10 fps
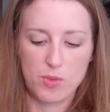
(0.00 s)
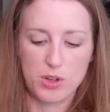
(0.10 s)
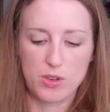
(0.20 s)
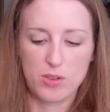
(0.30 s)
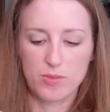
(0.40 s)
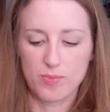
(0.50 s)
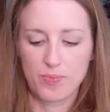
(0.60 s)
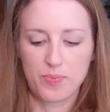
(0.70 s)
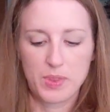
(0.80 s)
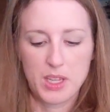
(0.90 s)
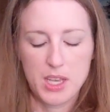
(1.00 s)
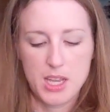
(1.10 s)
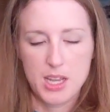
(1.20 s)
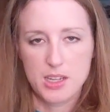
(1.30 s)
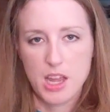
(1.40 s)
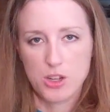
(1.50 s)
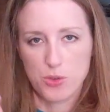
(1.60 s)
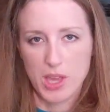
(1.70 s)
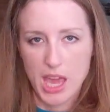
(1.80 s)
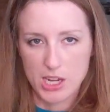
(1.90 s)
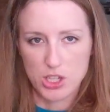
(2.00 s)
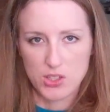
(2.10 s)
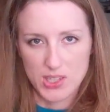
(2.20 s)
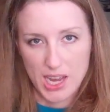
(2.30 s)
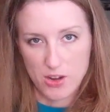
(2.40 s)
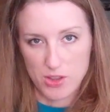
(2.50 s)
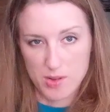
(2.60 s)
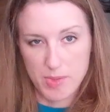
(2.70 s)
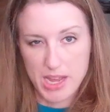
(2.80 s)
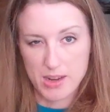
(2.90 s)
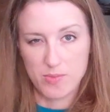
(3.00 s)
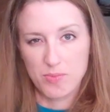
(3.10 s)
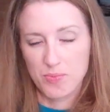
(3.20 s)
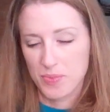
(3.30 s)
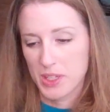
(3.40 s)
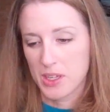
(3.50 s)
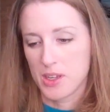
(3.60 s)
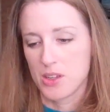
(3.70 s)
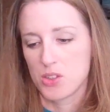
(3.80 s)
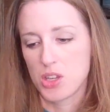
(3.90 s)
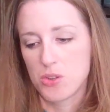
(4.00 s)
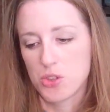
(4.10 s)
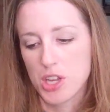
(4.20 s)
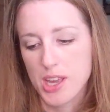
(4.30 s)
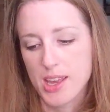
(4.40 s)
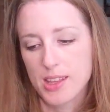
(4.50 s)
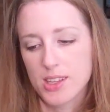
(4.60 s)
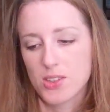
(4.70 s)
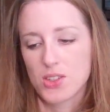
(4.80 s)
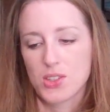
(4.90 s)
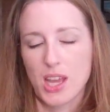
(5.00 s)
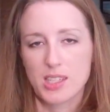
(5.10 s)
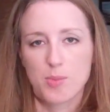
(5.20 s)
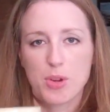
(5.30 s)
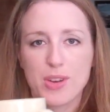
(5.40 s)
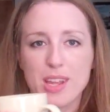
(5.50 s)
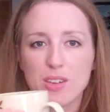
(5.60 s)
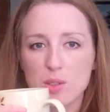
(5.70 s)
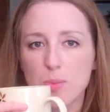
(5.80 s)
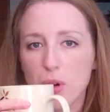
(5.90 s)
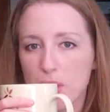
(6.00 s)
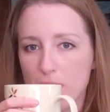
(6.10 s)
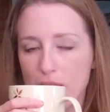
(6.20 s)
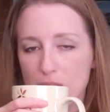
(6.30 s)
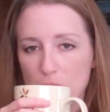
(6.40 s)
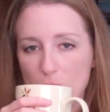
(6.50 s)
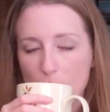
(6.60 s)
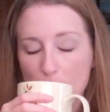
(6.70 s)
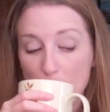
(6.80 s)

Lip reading: Her natural gauge is tighter than mine, so she needs to size up her needles more than I do.